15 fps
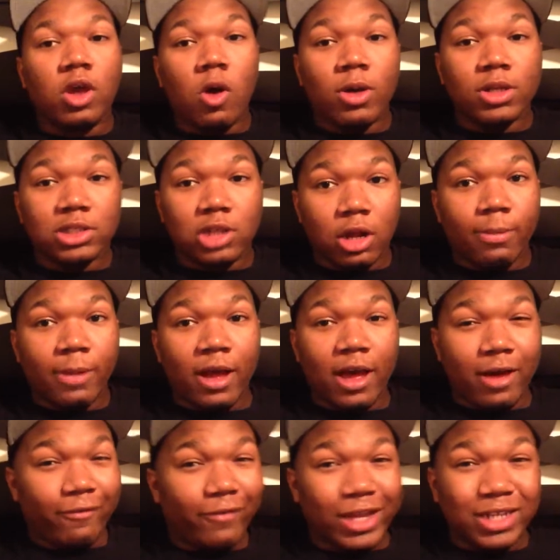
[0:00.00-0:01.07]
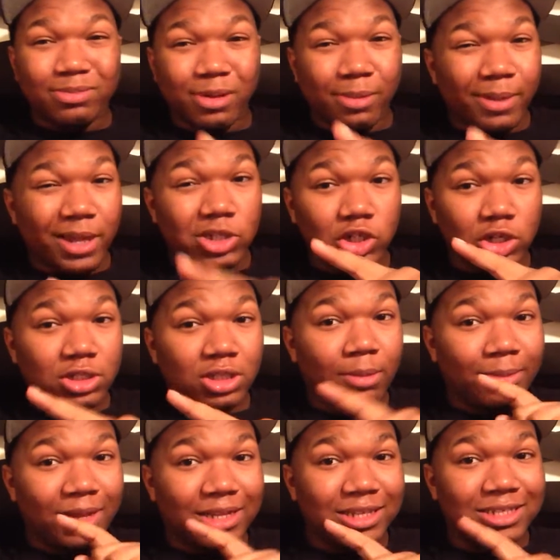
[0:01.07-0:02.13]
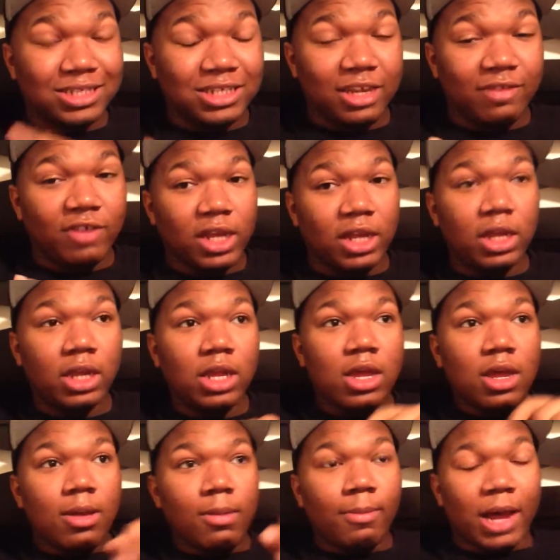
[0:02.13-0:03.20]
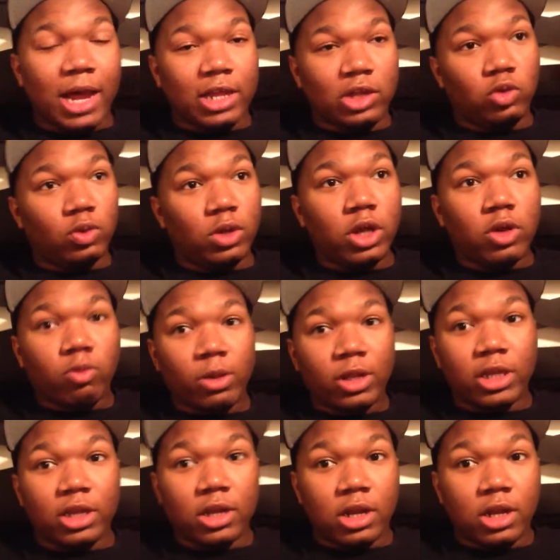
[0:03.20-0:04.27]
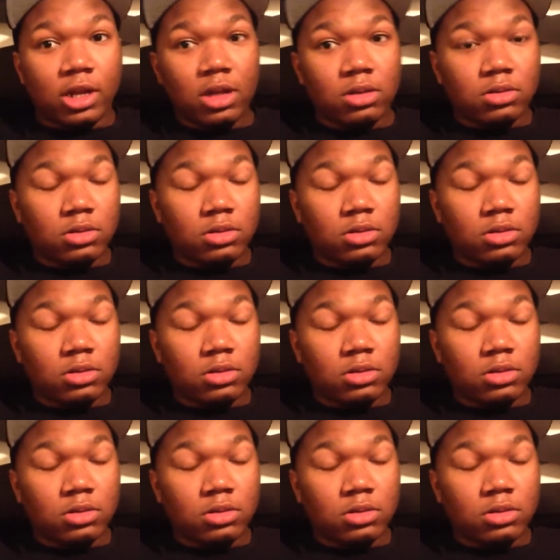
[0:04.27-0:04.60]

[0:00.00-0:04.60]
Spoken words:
always talk about how Facebook pictures can be deceiving by you look really good,